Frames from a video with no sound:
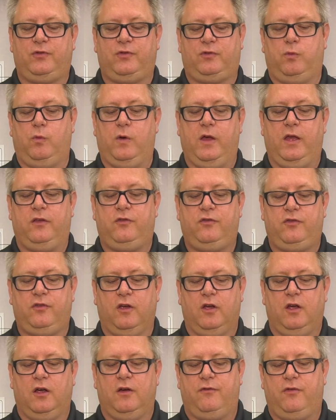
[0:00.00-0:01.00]

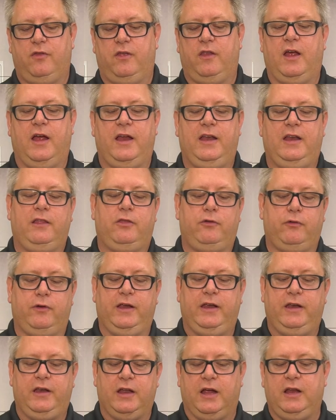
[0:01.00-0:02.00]
switch for the
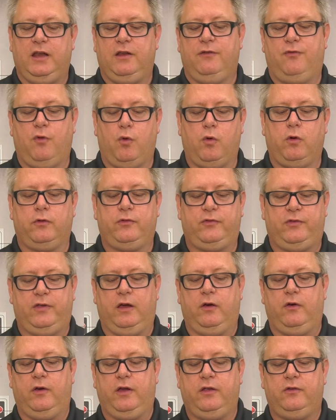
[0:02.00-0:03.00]
93-94
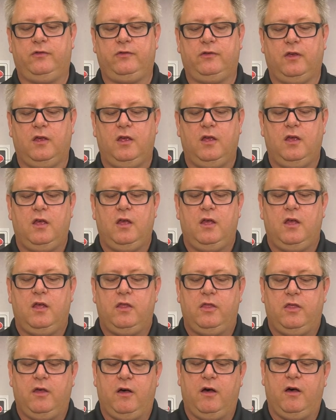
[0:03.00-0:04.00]
series.
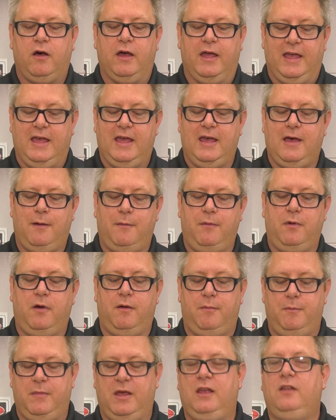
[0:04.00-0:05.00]
The
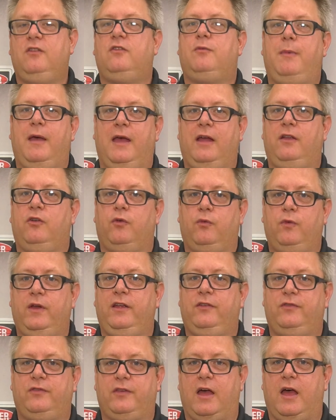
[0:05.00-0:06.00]
M means manual
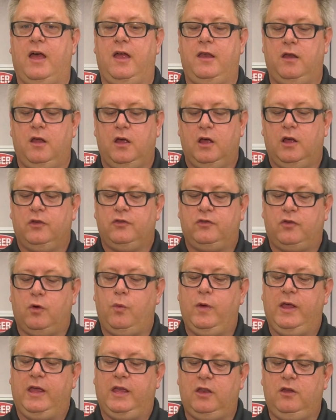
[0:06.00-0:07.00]
reset.
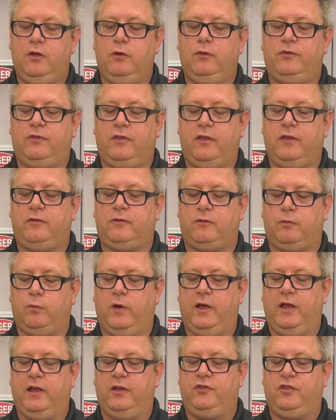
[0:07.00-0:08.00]
So we can use this
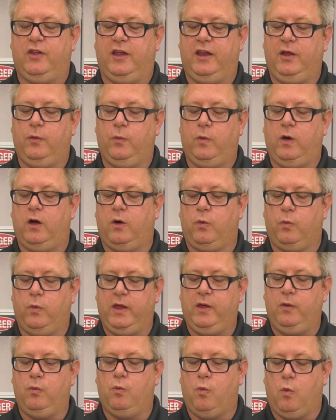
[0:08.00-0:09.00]
switch anywhere
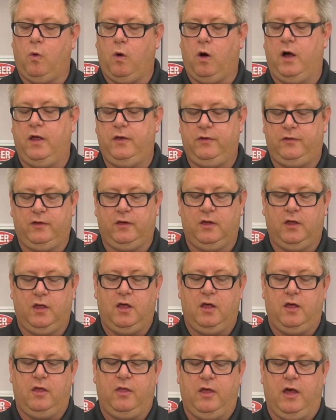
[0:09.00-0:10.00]
we want
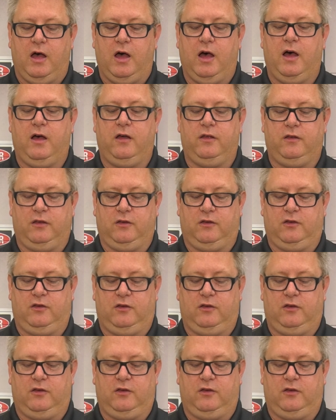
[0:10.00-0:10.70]
the